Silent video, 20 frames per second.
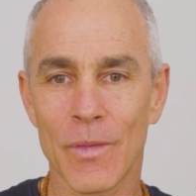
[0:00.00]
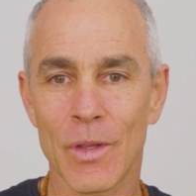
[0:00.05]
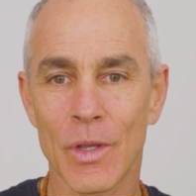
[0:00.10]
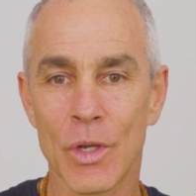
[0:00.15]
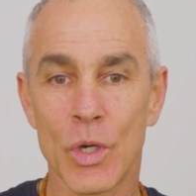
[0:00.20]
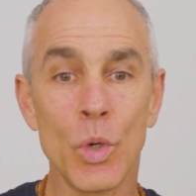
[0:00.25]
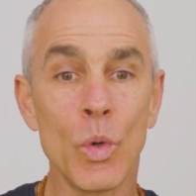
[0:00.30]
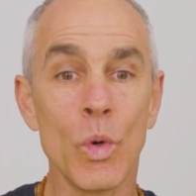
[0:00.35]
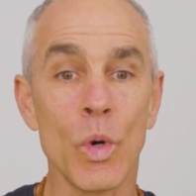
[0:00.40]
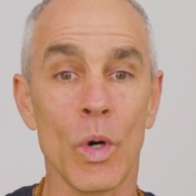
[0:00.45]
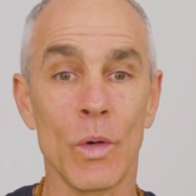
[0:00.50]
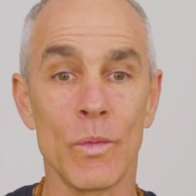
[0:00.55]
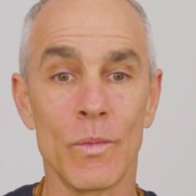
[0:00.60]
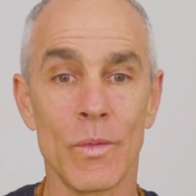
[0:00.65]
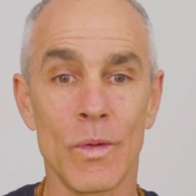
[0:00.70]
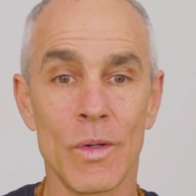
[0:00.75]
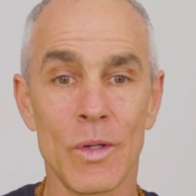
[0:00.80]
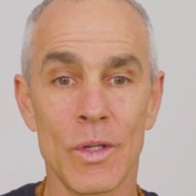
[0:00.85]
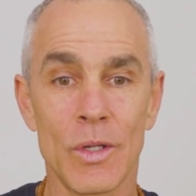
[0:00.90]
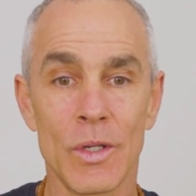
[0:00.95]
Cool.
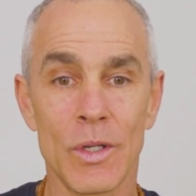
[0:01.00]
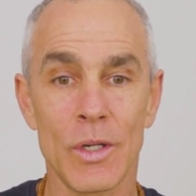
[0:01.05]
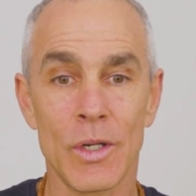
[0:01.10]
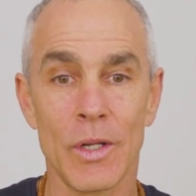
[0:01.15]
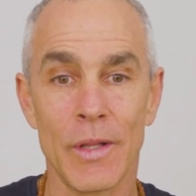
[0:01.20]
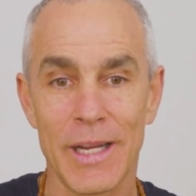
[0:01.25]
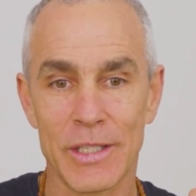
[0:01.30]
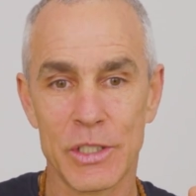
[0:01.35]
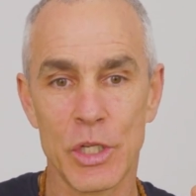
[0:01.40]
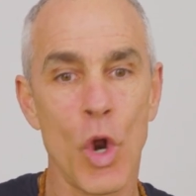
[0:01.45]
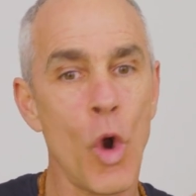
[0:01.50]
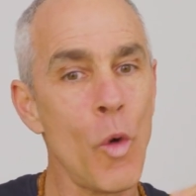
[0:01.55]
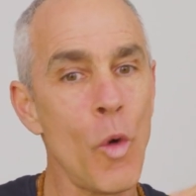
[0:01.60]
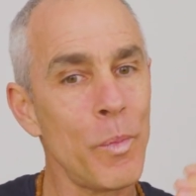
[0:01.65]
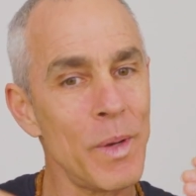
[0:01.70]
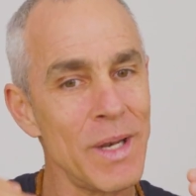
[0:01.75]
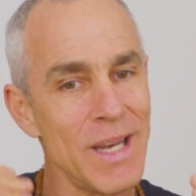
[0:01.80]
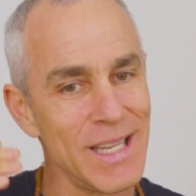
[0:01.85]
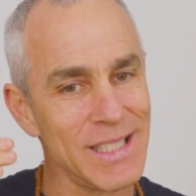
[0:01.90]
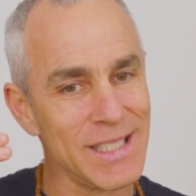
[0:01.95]
There's an
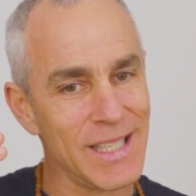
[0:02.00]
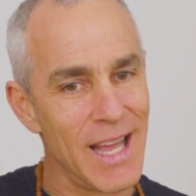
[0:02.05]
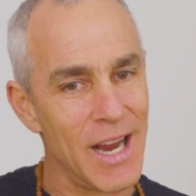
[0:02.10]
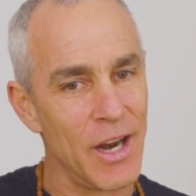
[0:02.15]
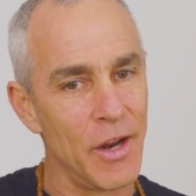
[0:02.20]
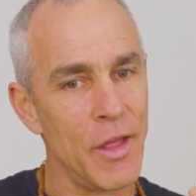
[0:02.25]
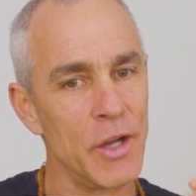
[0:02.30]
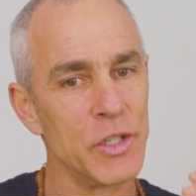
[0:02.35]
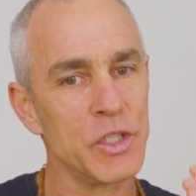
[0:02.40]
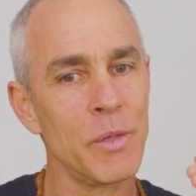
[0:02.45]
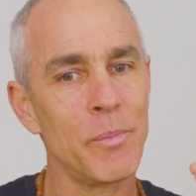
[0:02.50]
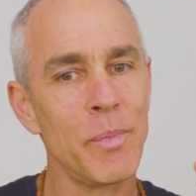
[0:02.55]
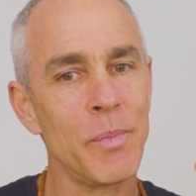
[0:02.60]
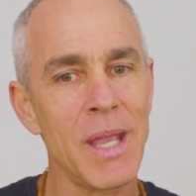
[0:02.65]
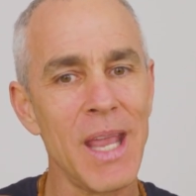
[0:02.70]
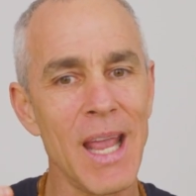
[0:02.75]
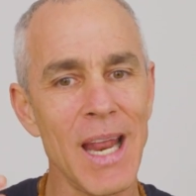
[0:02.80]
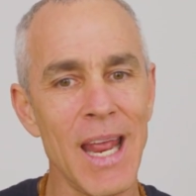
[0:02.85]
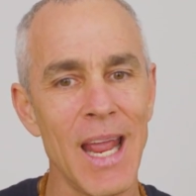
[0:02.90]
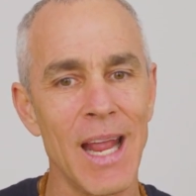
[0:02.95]
openness there. There's a
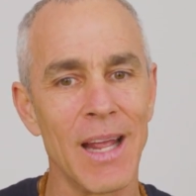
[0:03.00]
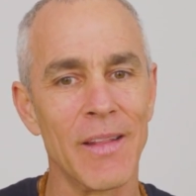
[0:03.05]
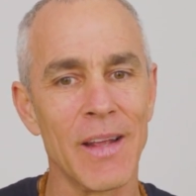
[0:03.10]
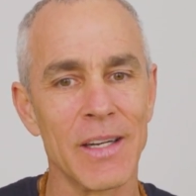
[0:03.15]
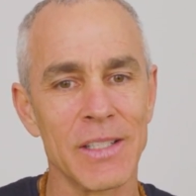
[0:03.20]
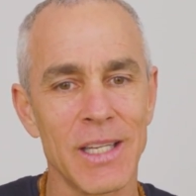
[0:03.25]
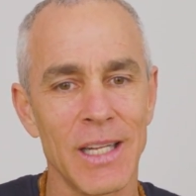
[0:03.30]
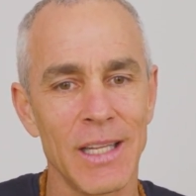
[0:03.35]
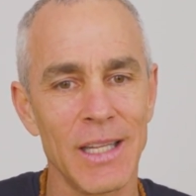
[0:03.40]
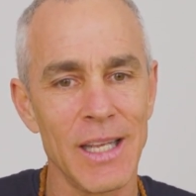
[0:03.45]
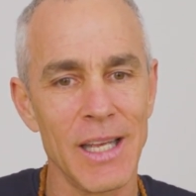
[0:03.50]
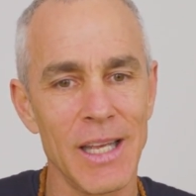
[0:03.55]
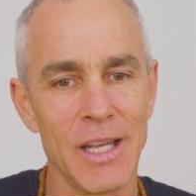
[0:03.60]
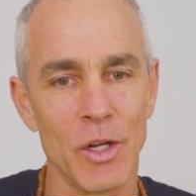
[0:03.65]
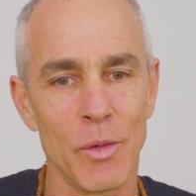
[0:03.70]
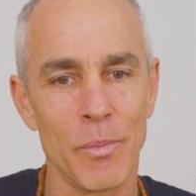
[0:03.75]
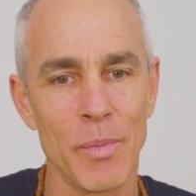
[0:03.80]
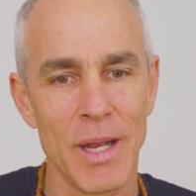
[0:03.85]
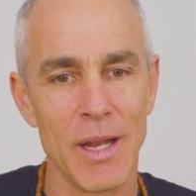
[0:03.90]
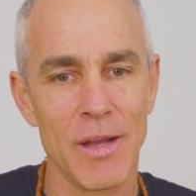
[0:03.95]
beginning. There's a
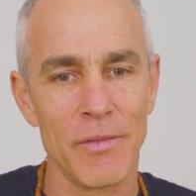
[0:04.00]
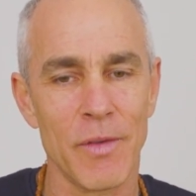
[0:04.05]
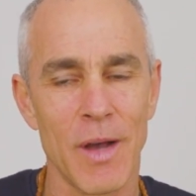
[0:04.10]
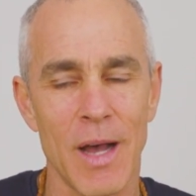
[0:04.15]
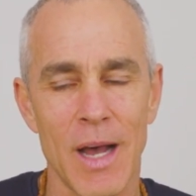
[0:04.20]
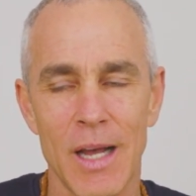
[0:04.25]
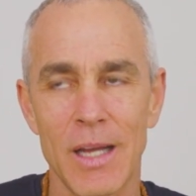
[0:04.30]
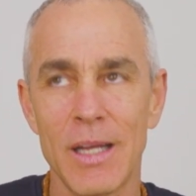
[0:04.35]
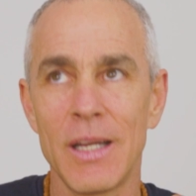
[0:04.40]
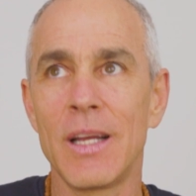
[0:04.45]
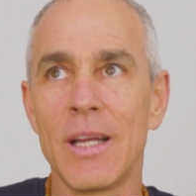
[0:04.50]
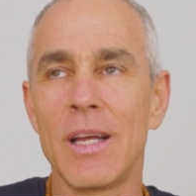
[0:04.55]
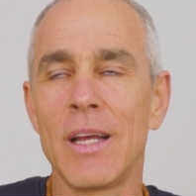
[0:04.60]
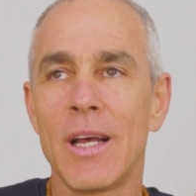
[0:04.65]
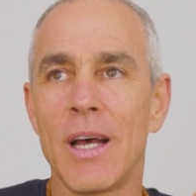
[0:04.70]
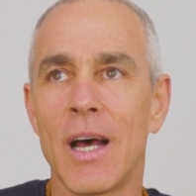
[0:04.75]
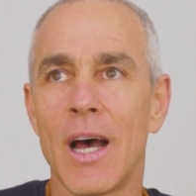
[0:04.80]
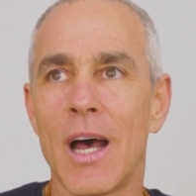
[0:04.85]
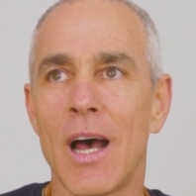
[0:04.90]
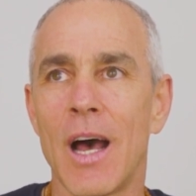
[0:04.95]
little bit of
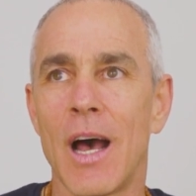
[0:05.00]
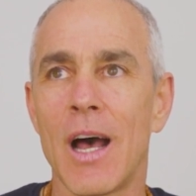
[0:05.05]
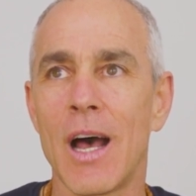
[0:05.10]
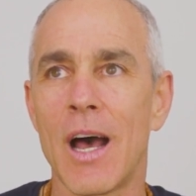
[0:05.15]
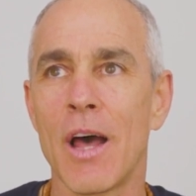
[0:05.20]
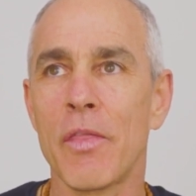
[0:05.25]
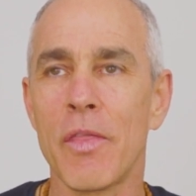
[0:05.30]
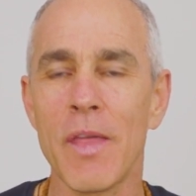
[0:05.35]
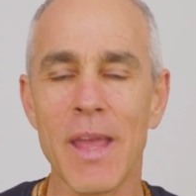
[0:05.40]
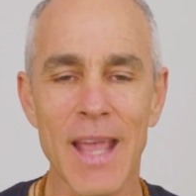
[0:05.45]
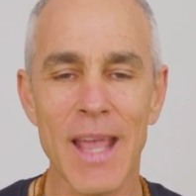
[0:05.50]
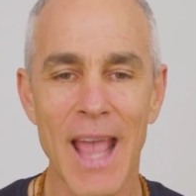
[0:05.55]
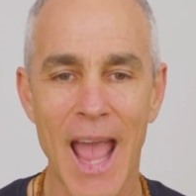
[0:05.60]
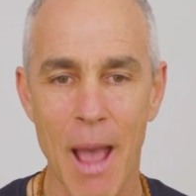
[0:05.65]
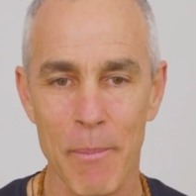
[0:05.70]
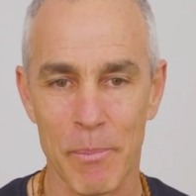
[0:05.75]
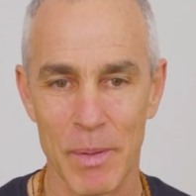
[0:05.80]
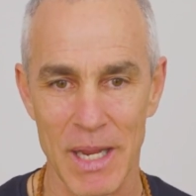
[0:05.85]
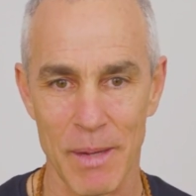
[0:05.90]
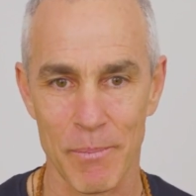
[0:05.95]
a thing
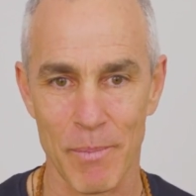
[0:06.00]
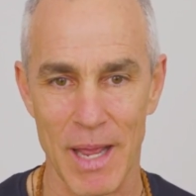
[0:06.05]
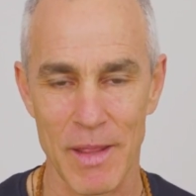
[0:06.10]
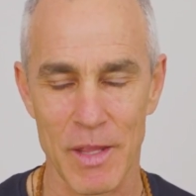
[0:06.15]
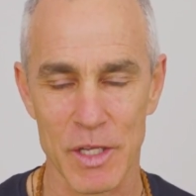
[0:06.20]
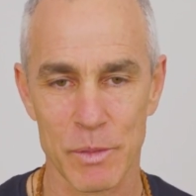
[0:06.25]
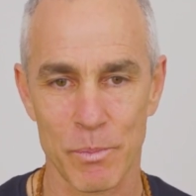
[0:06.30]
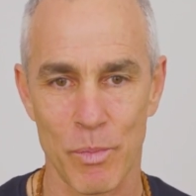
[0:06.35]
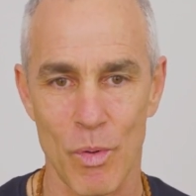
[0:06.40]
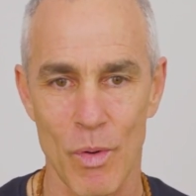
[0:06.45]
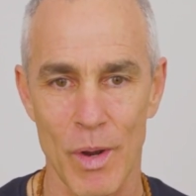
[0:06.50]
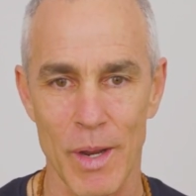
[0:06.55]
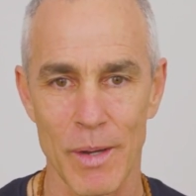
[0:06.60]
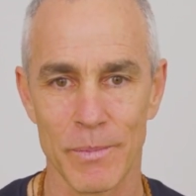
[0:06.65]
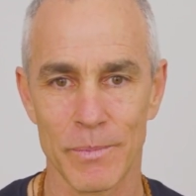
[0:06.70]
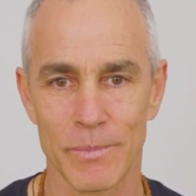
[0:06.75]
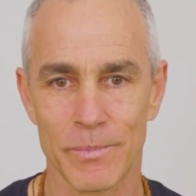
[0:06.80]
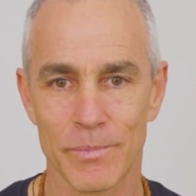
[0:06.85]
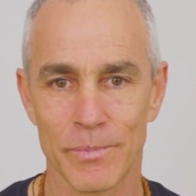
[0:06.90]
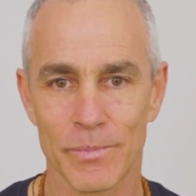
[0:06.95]
happening by this point.
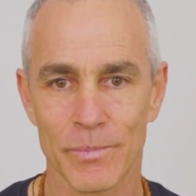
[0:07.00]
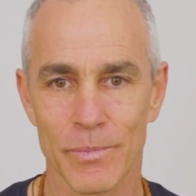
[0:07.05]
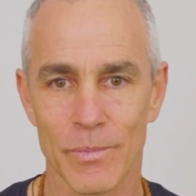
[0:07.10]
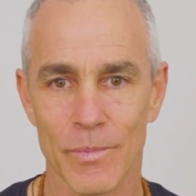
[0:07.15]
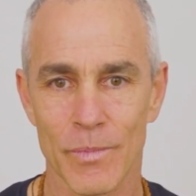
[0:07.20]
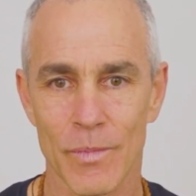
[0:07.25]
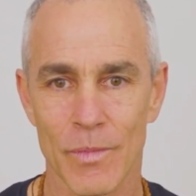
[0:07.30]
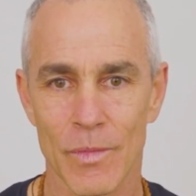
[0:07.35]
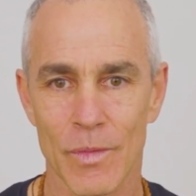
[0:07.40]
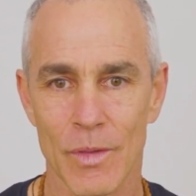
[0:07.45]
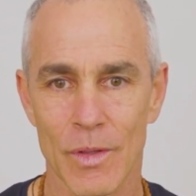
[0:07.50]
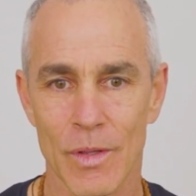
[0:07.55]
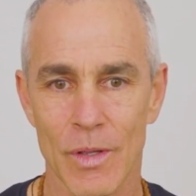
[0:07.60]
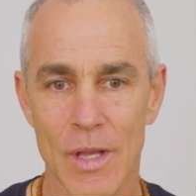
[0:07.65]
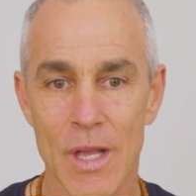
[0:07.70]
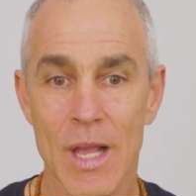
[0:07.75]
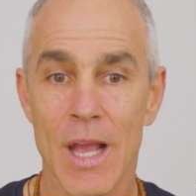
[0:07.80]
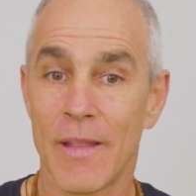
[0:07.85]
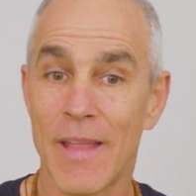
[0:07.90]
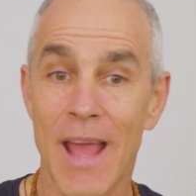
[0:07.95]

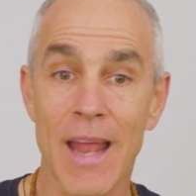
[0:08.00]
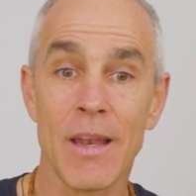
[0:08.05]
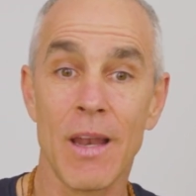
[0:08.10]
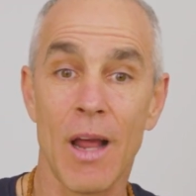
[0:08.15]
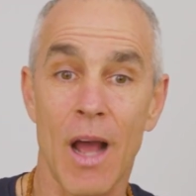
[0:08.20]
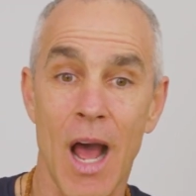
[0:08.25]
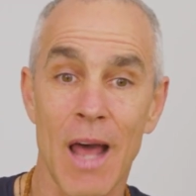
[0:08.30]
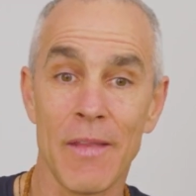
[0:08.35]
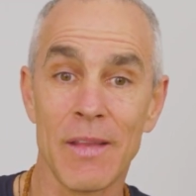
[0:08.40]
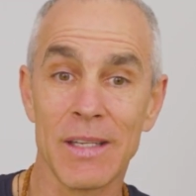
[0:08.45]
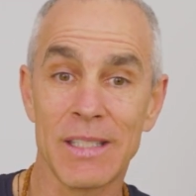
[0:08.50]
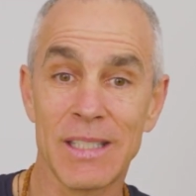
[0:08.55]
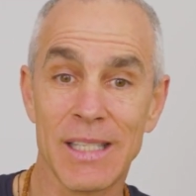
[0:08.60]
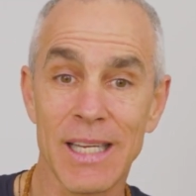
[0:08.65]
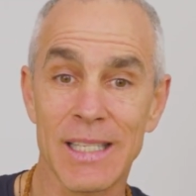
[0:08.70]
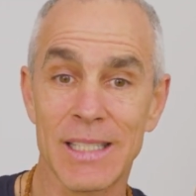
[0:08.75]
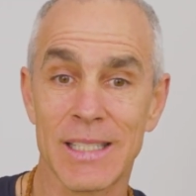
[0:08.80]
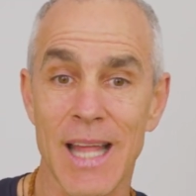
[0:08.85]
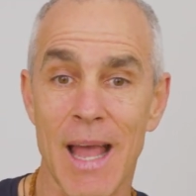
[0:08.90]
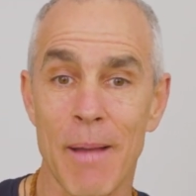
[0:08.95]
Then on the
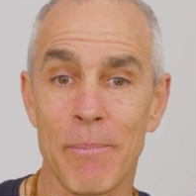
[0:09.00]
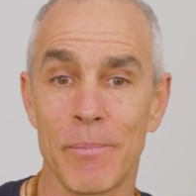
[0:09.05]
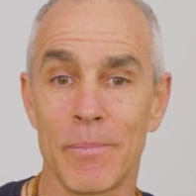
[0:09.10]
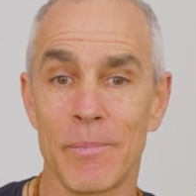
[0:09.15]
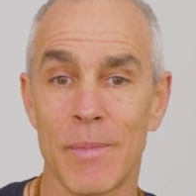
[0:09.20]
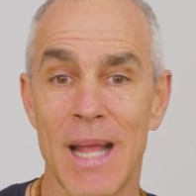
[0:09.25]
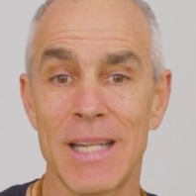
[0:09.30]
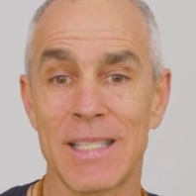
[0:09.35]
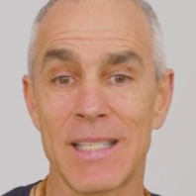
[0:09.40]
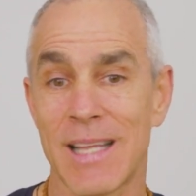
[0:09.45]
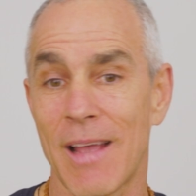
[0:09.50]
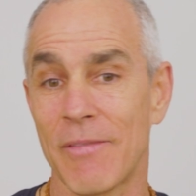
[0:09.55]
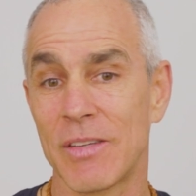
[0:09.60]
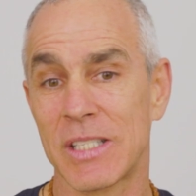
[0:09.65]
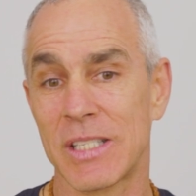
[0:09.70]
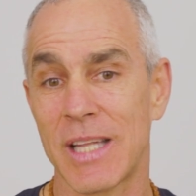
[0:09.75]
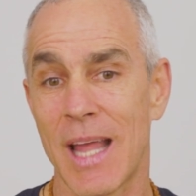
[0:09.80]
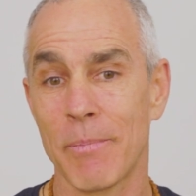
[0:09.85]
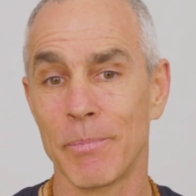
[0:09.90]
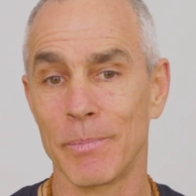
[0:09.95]
sixth step and seventh
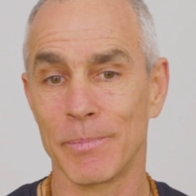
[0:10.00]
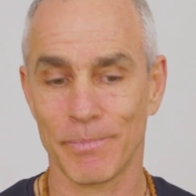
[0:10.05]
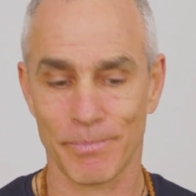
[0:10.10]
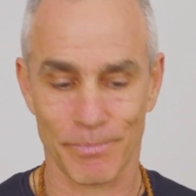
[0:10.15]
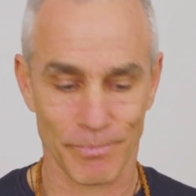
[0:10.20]
step,